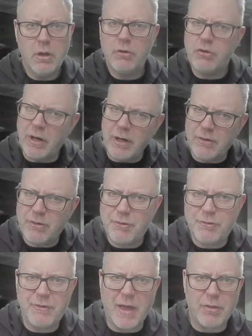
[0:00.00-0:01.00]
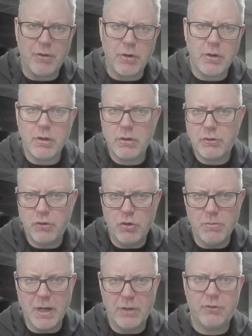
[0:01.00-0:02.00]
Try not to feather
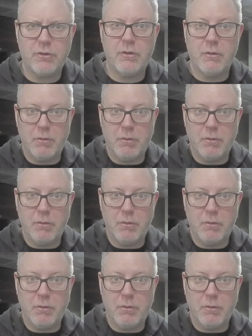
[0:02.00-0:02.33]
too much,